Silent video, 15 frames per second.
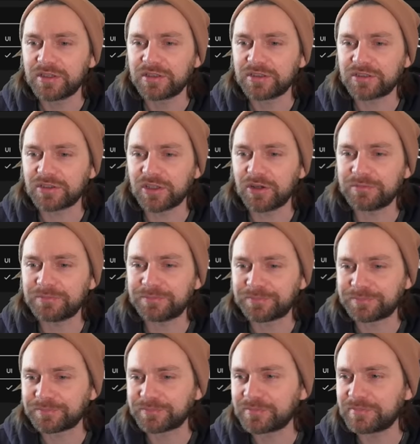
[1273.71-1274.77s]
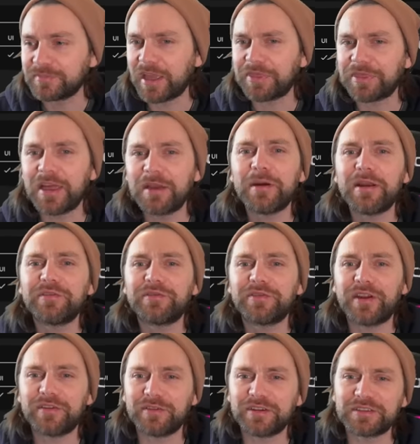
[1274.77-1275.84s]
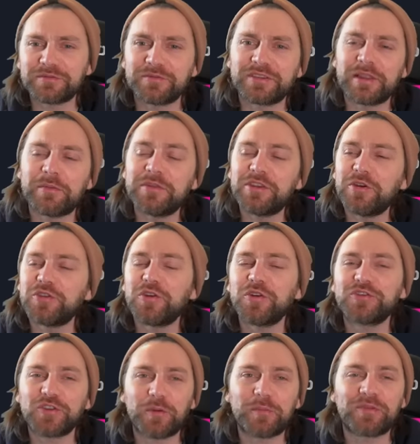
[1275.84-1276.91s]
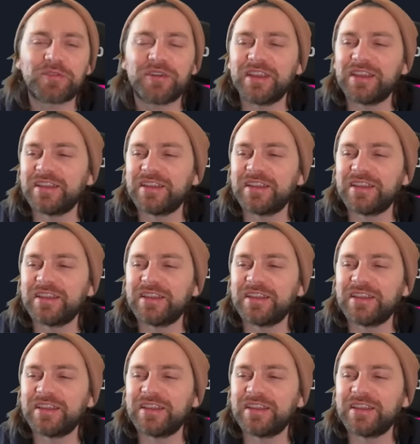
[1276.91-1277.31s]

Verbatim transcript: So, yeah, they're my favorites. Let me know your top three